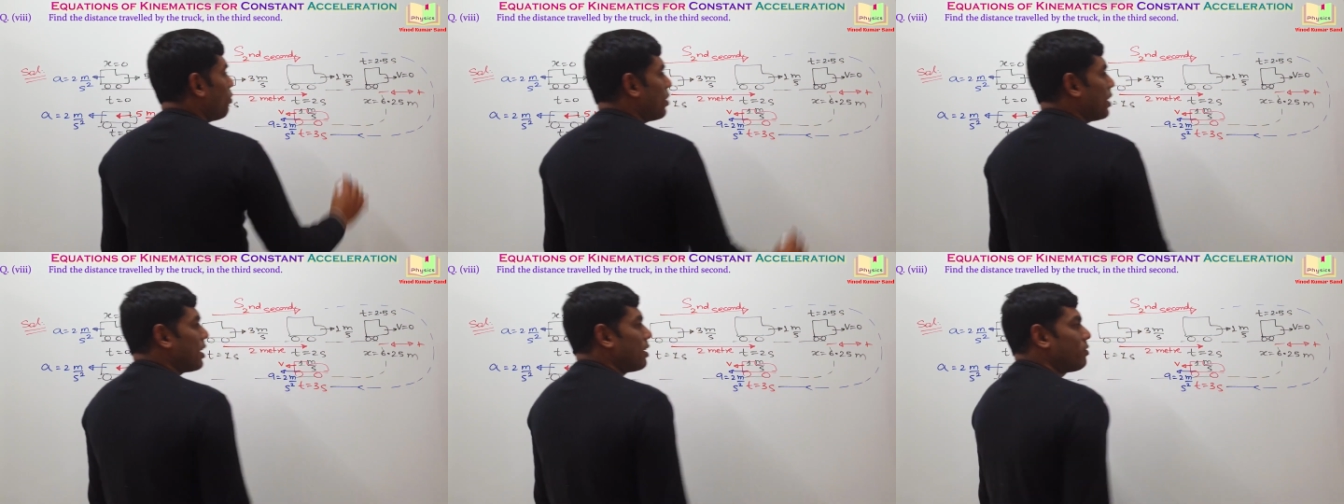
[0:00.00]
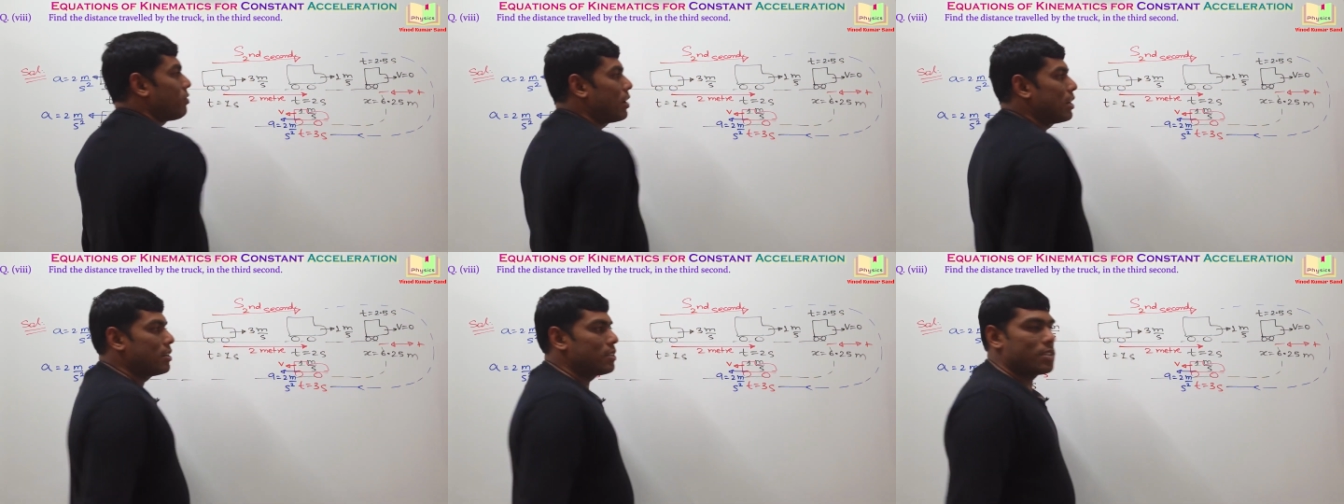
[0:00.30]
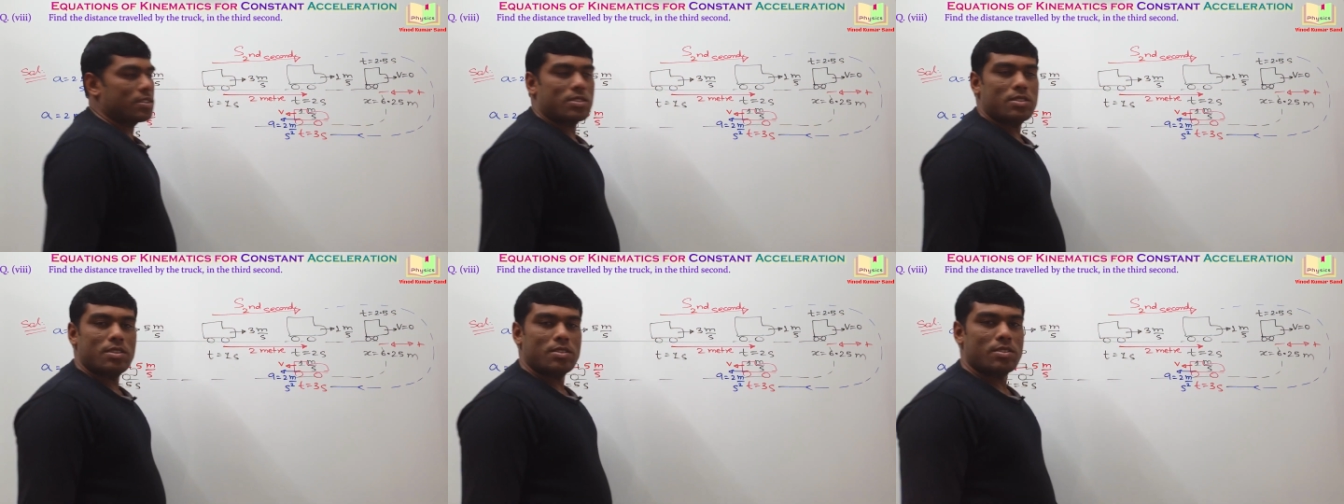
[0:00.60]
we can find
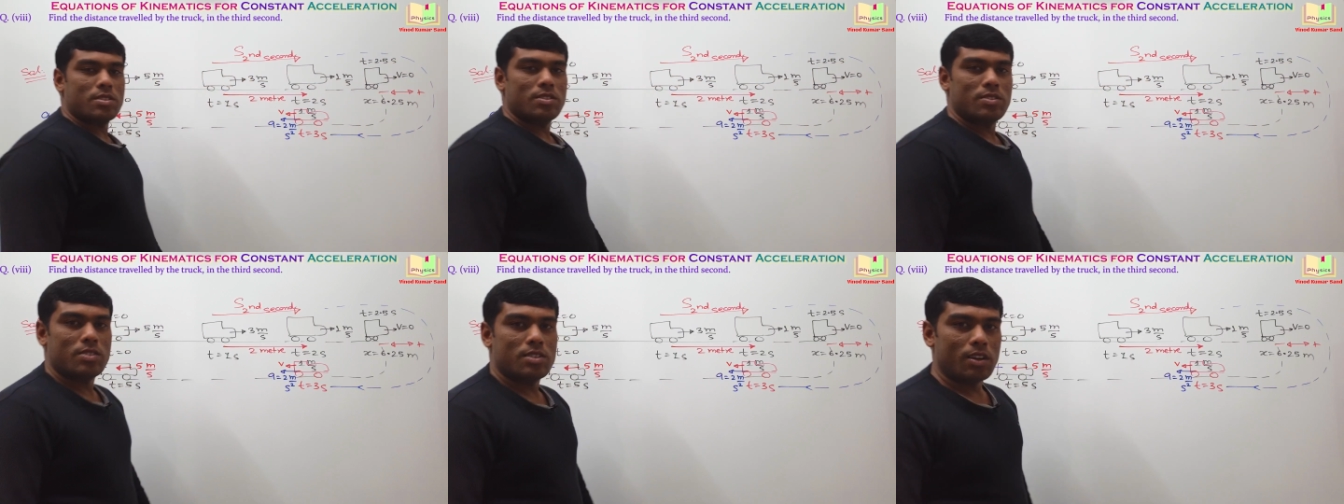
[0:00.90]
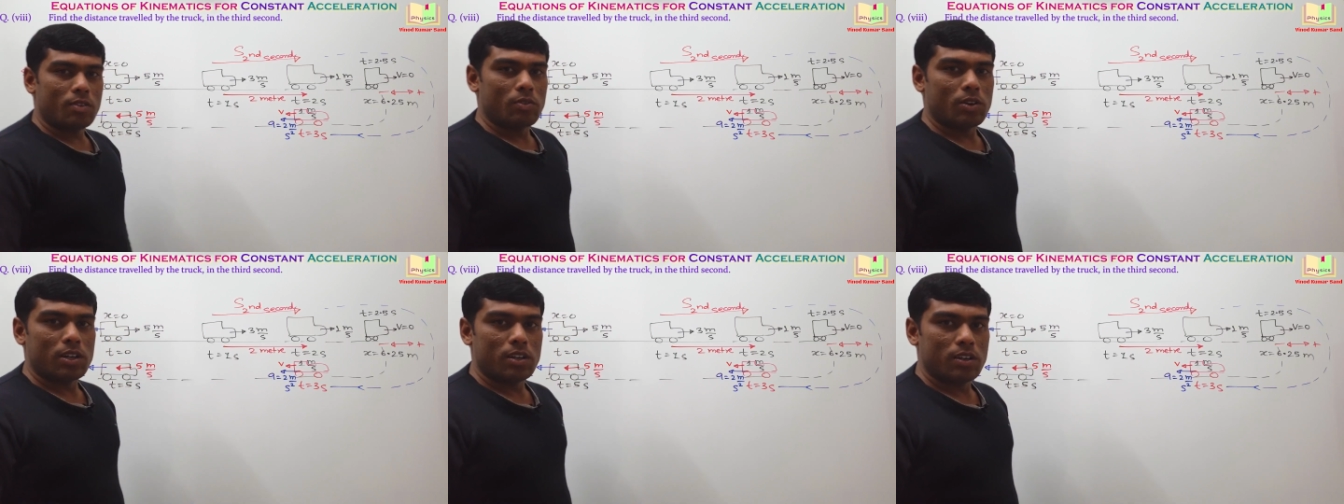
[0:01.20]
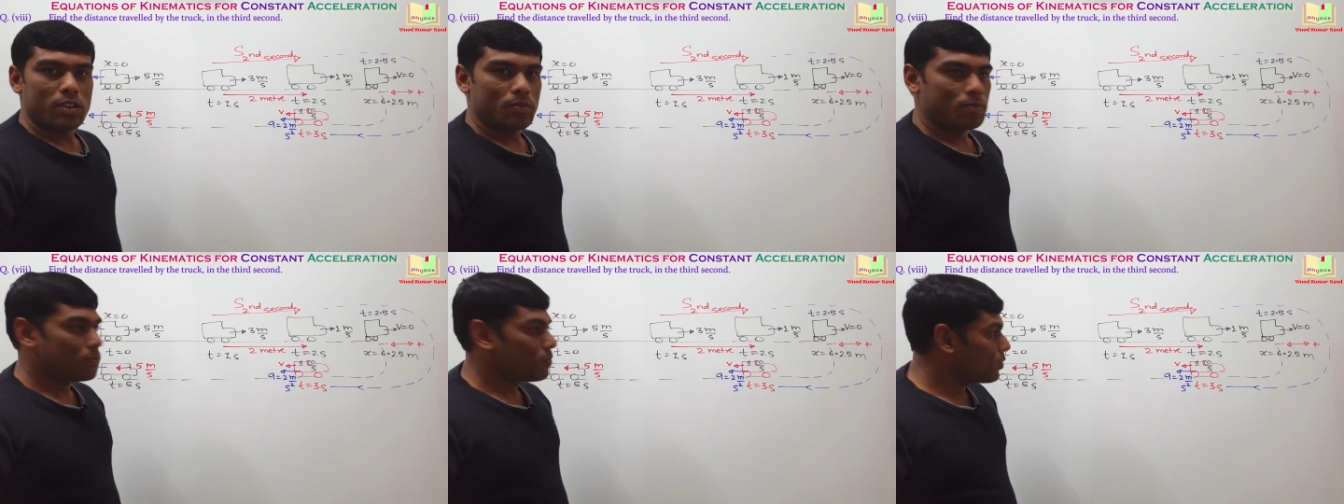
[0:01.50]
this distance traveled?
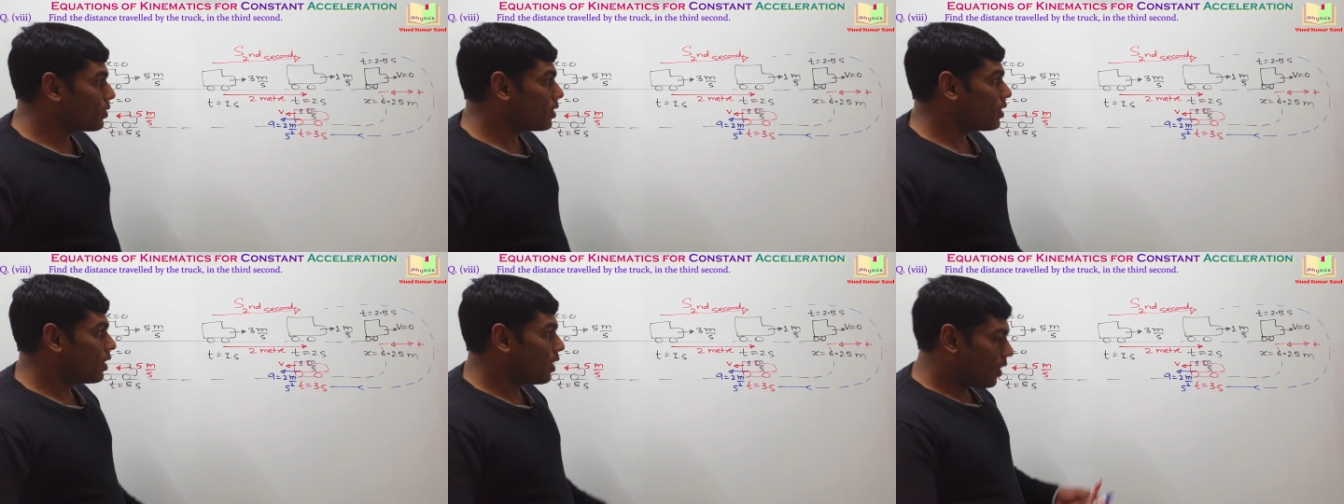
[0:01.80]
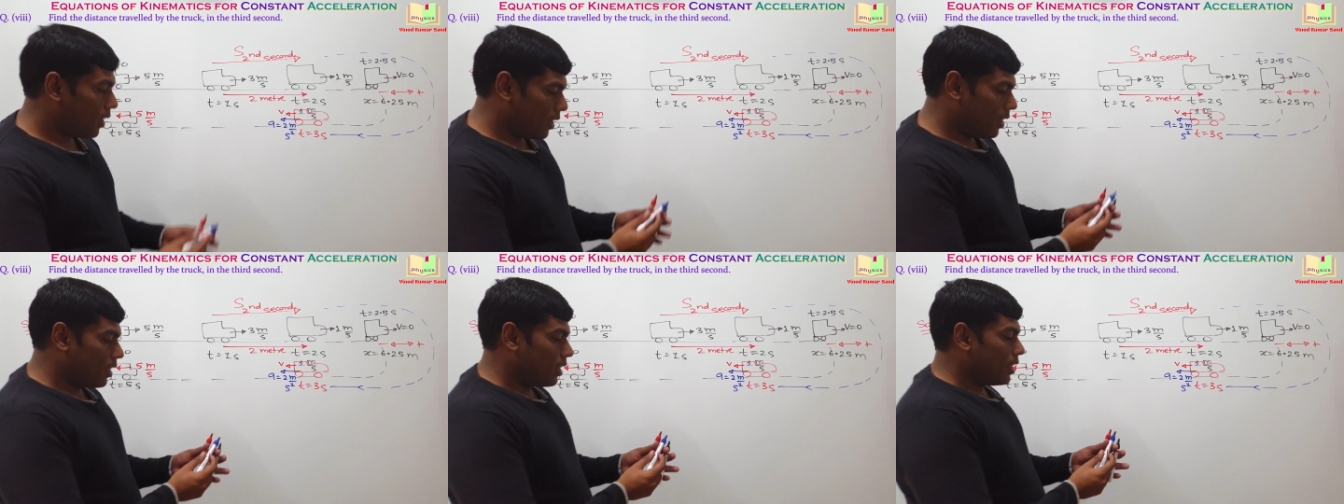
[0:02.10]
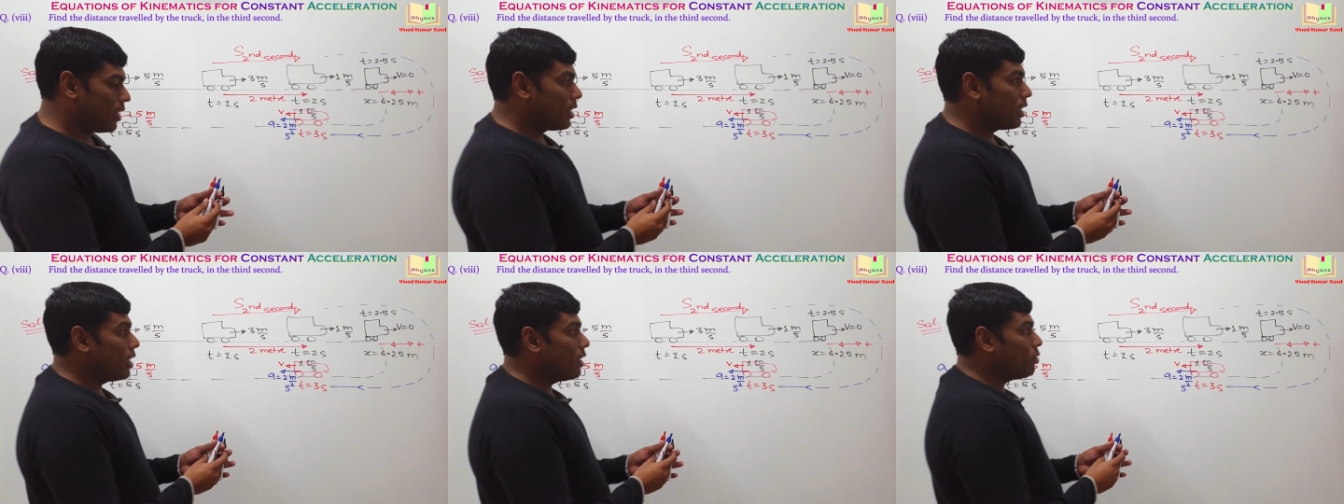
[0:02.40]

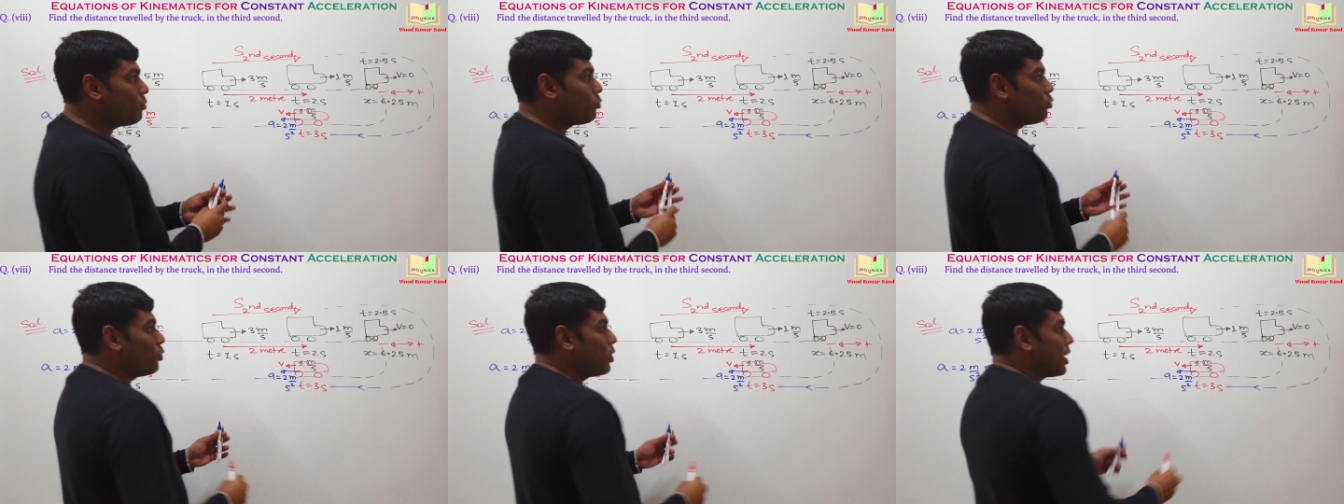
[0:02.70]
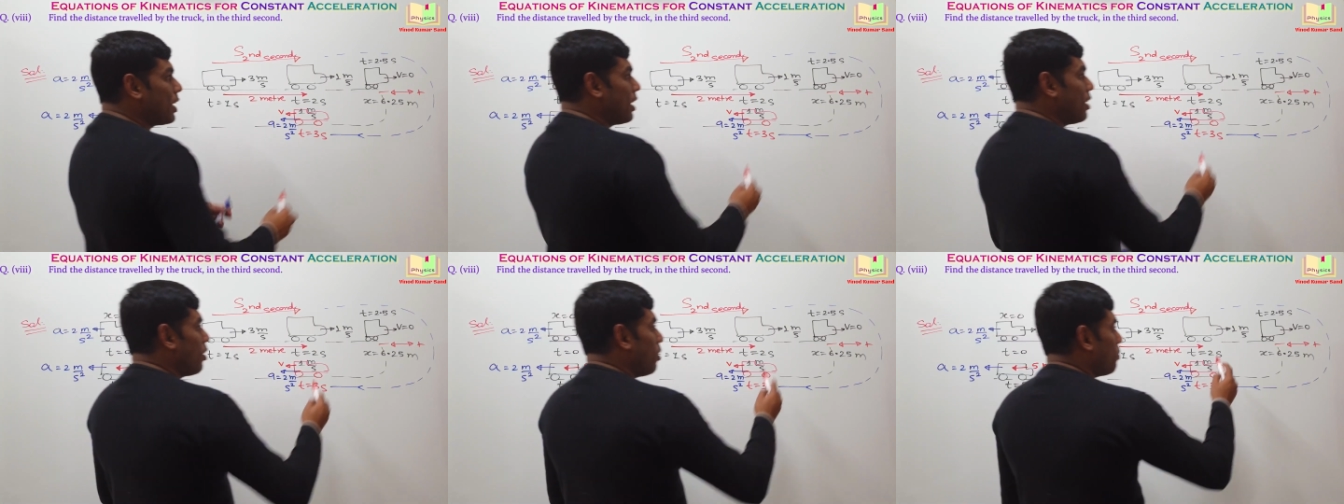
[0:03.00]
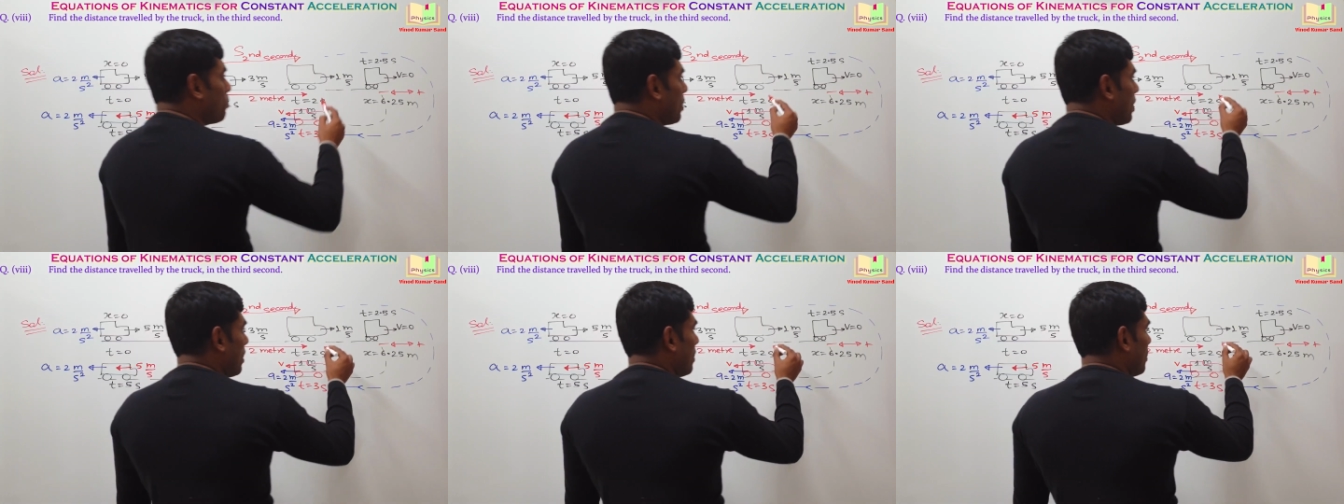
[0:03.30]
If we can
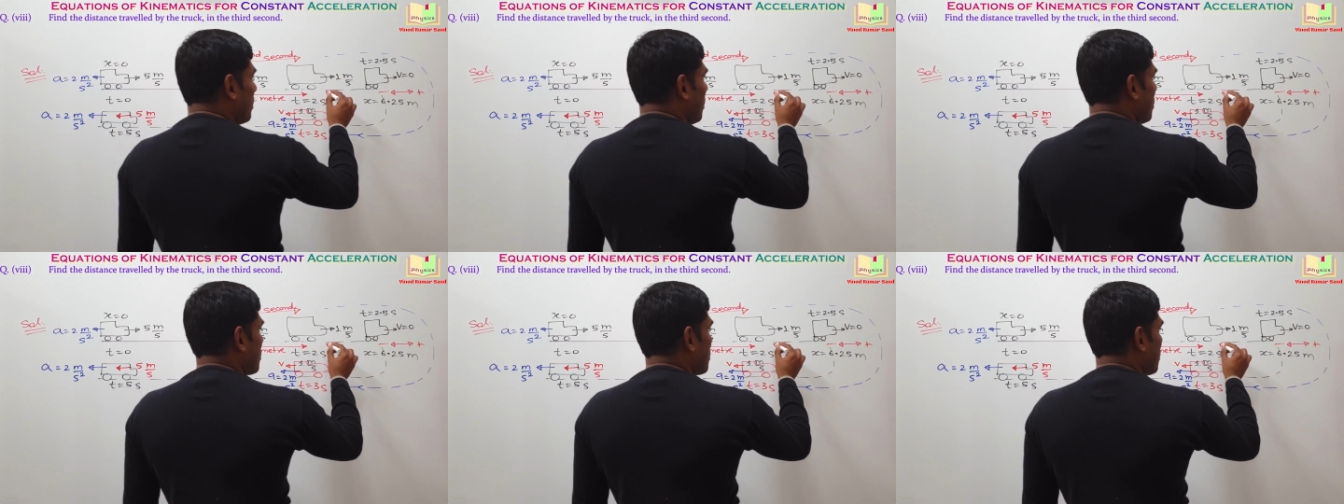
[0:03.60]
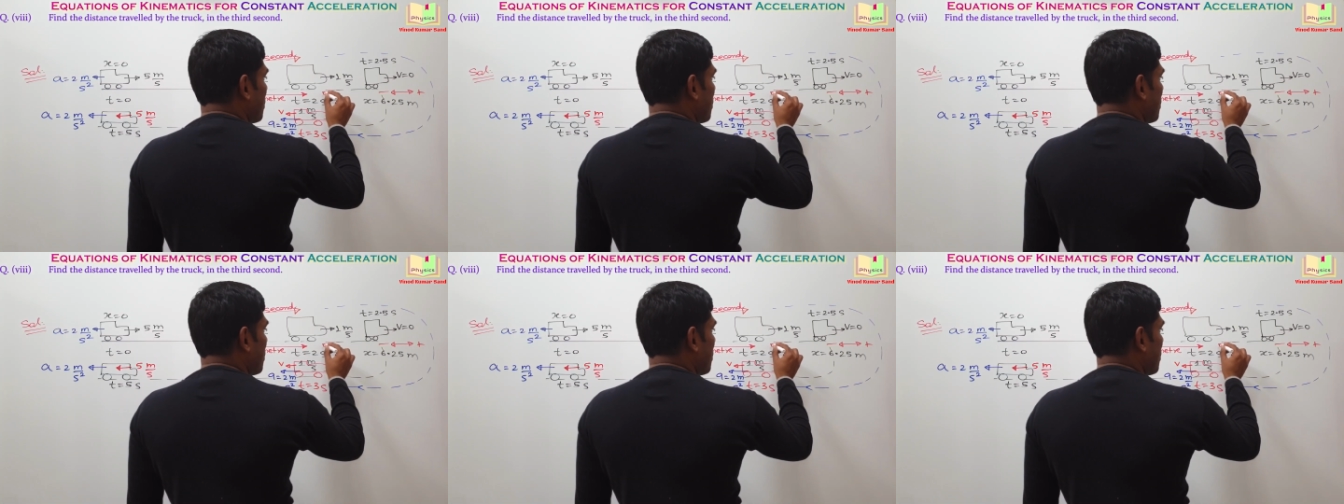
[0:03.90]
obtain this